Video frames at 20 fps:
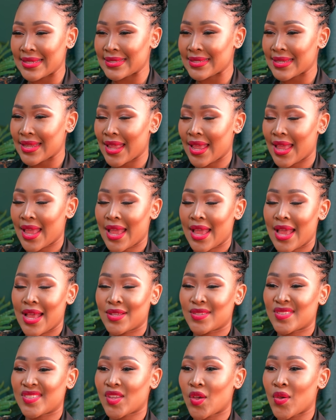
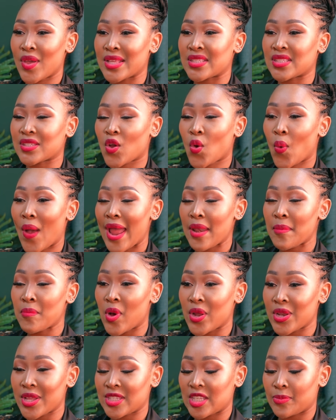So it's quite
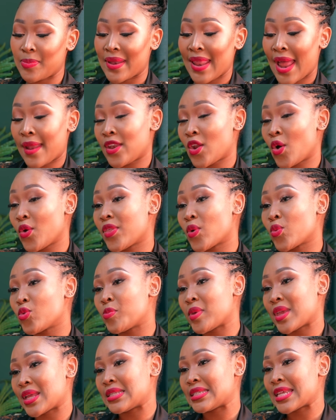monitored, but I know there will
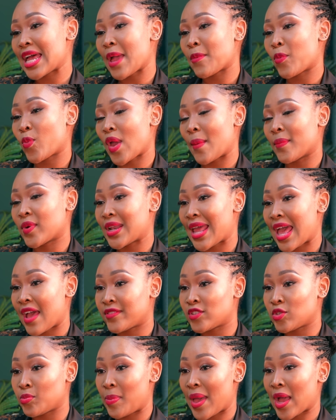be a time where I'm going to
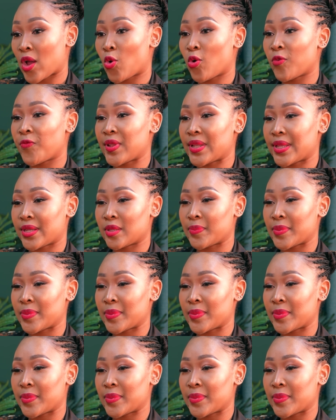have to back off a little